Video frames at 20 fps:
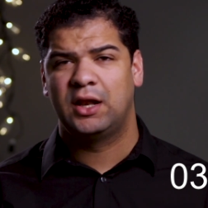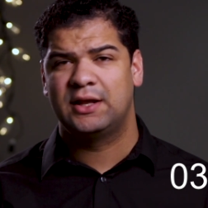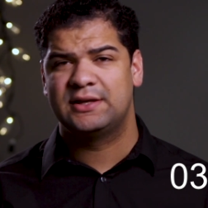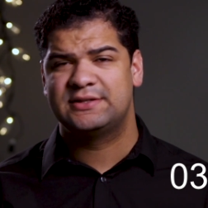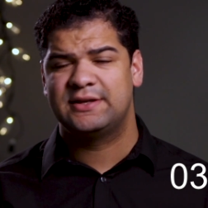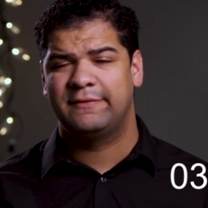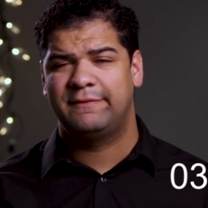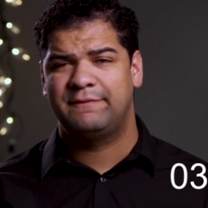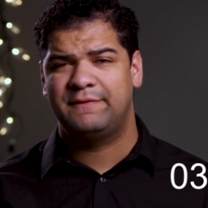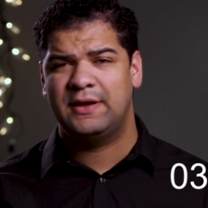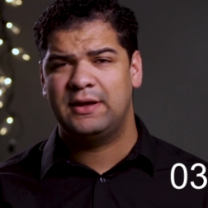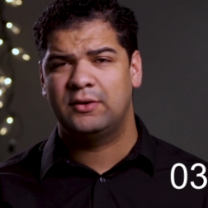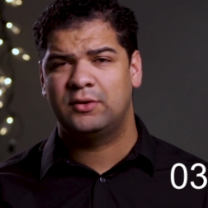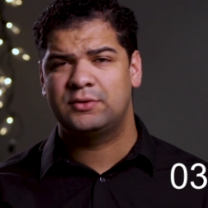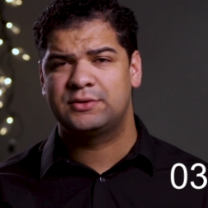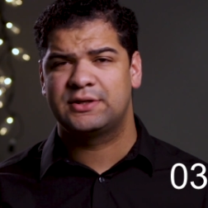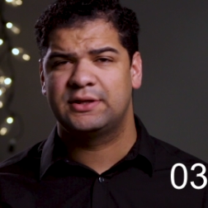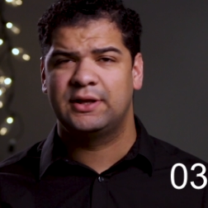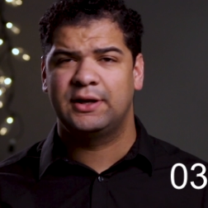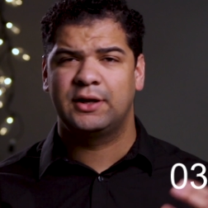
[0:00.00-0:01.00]
unless it
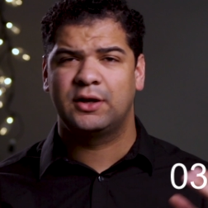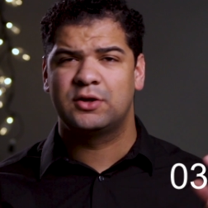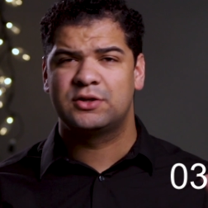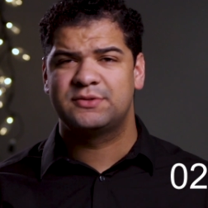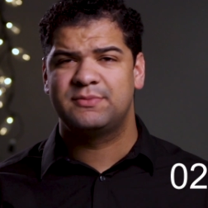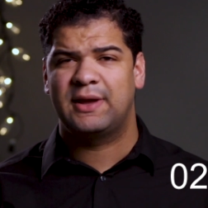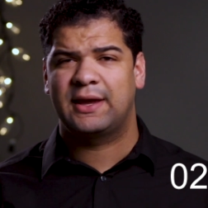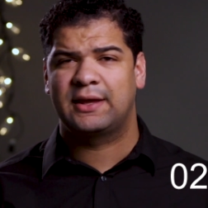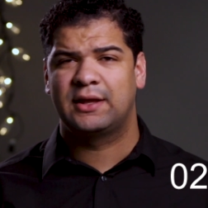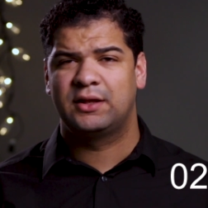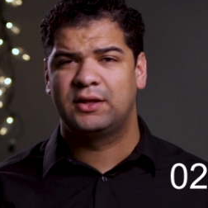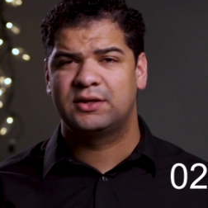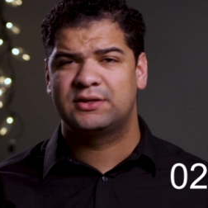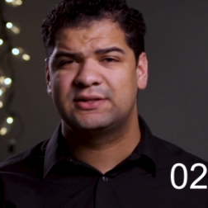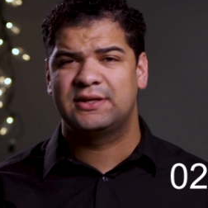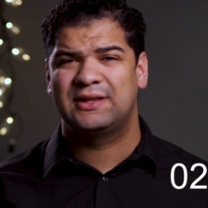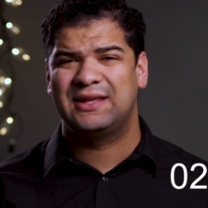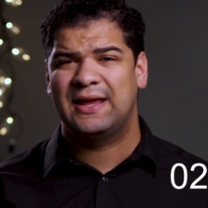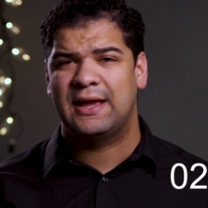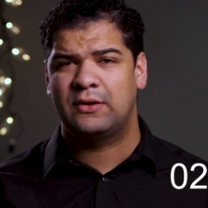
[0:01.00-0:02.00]
fails, and then it goes back and
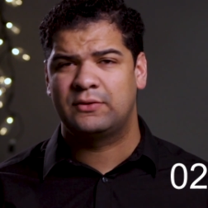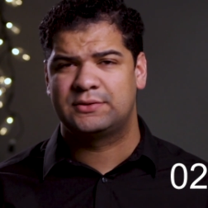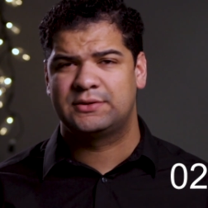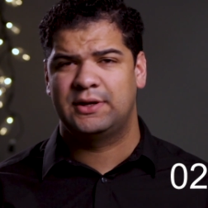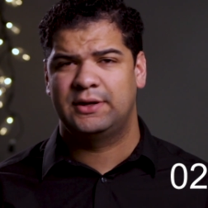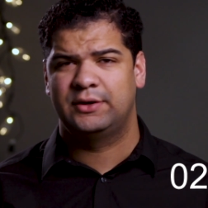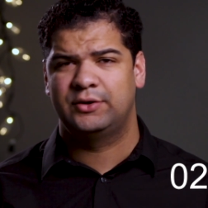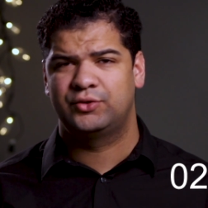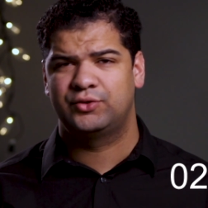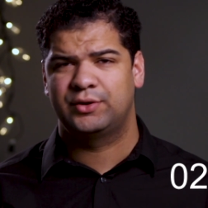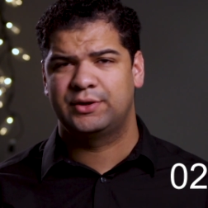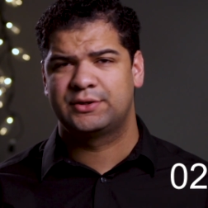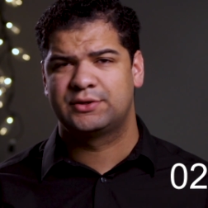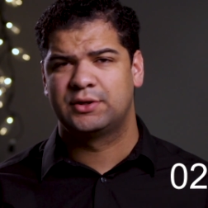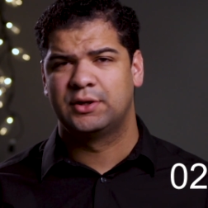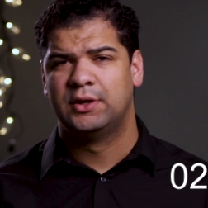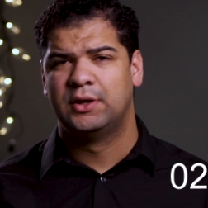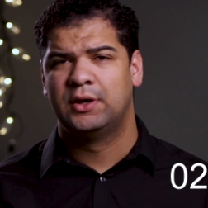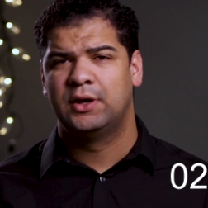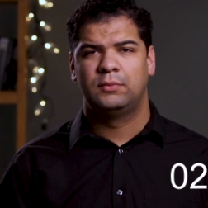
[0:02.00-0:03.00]
looks at the outside
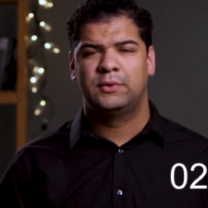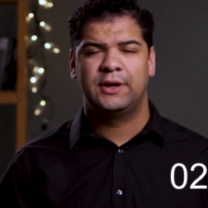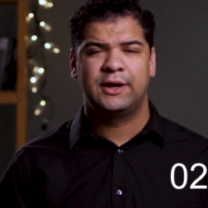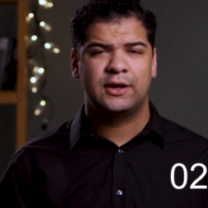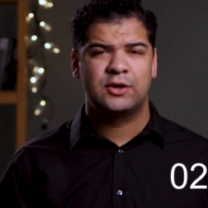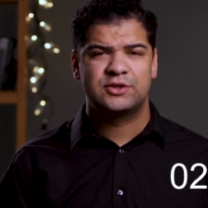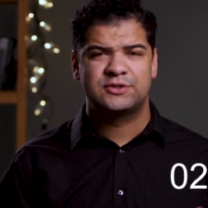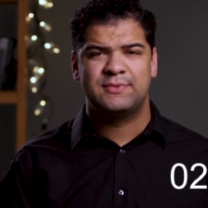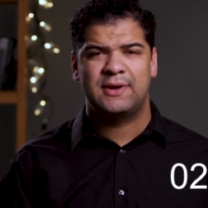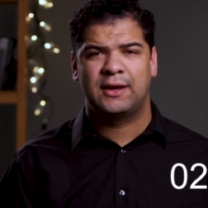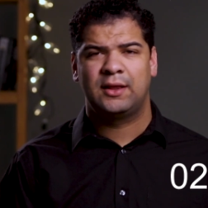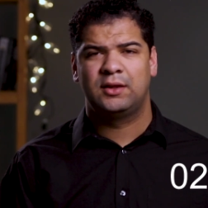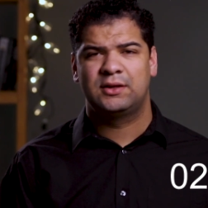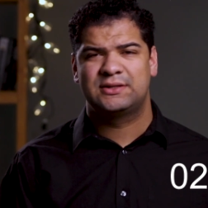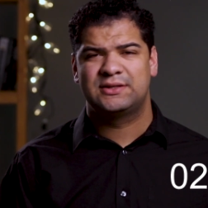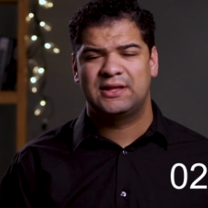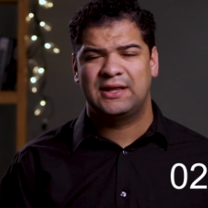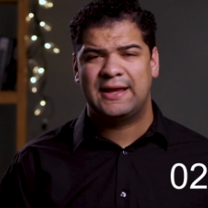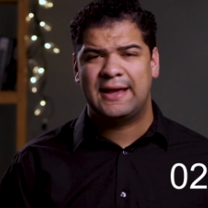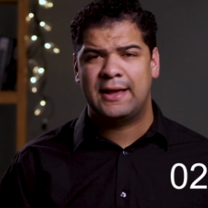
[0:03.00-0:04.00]
address. Then it goes back and
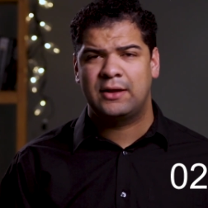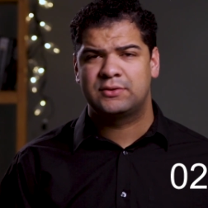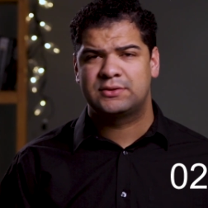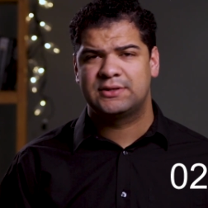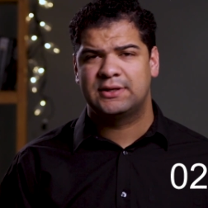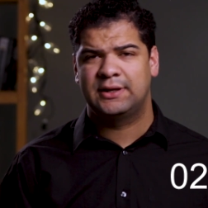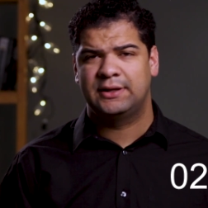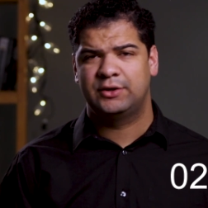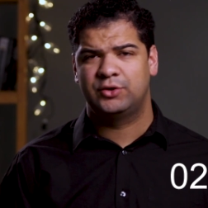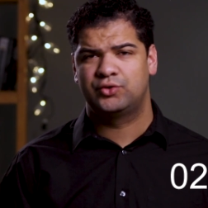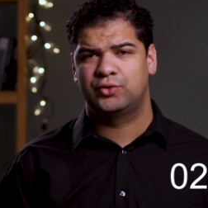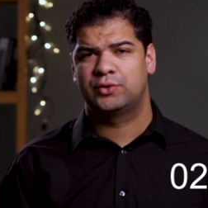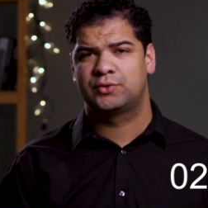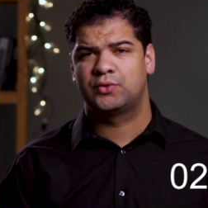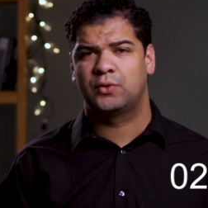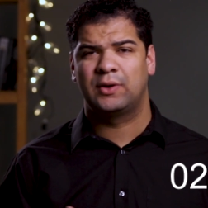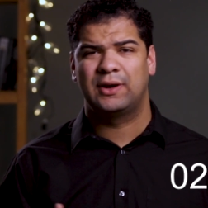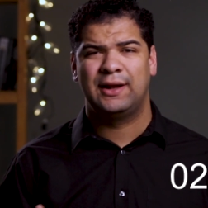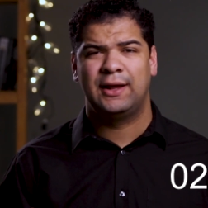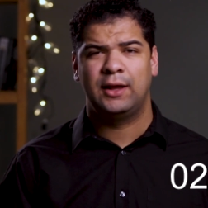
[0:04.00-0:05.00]
looks at the outside address
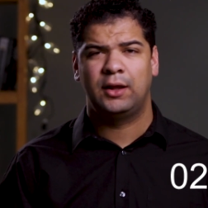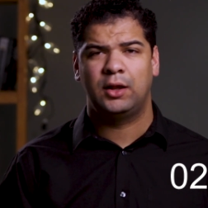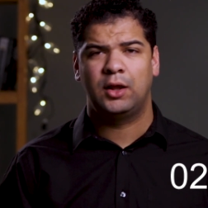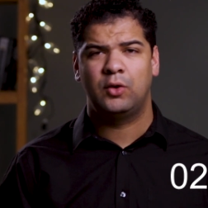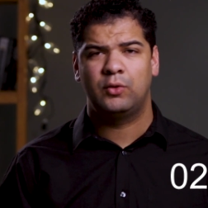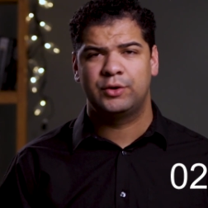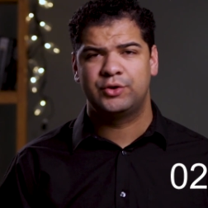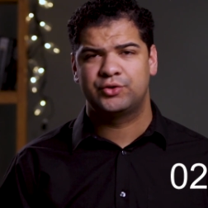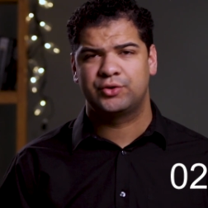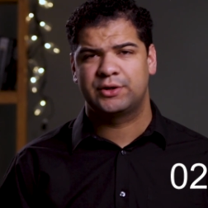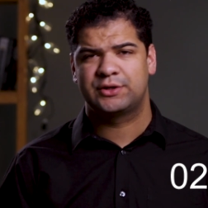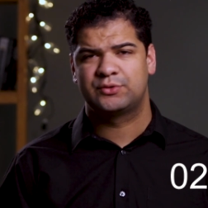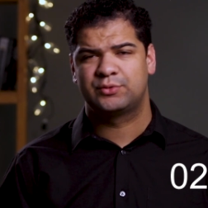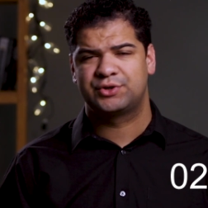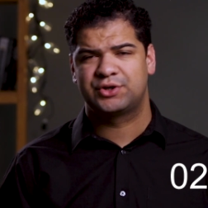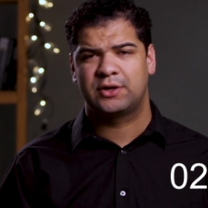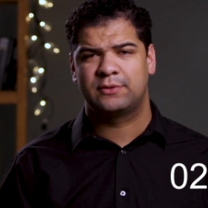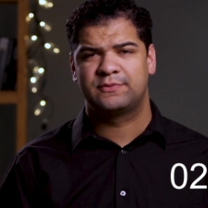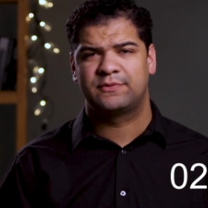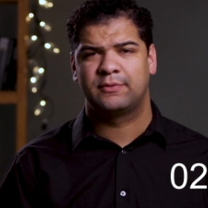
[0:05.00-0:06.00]
or a hello address,
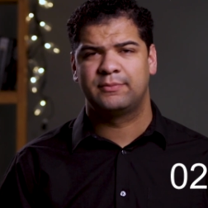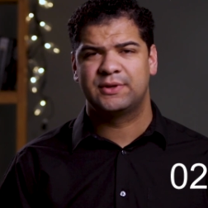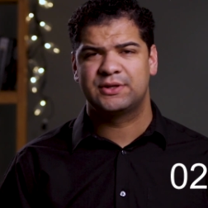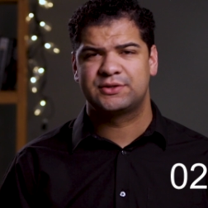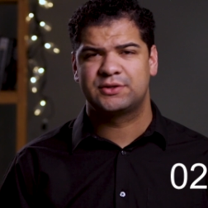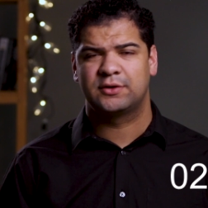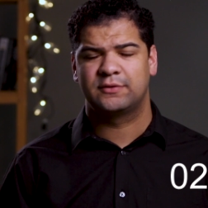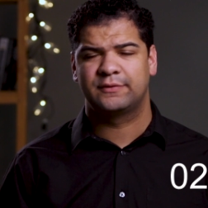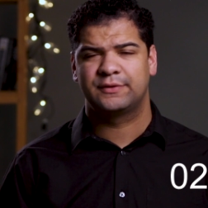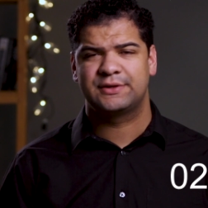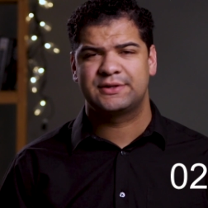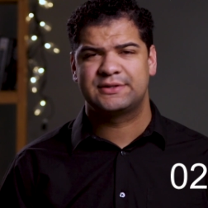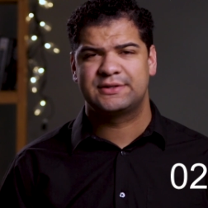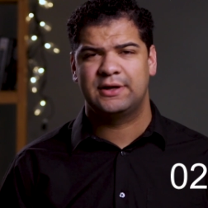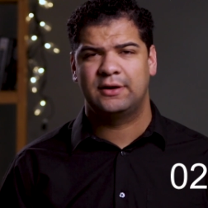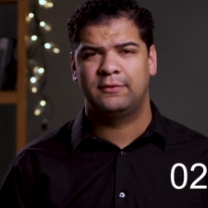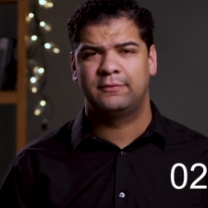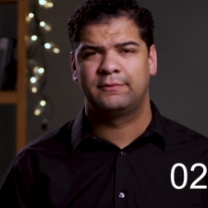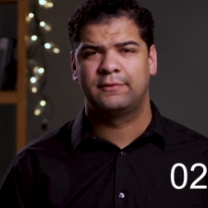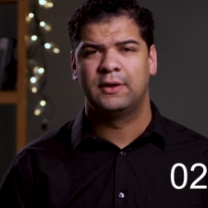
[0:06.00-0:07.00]
which comes from the server
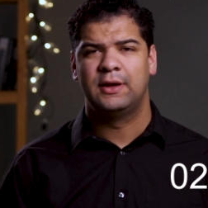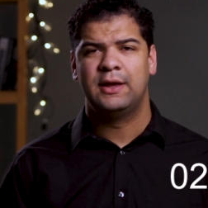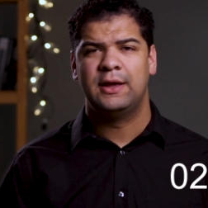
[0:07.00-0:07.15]
itself.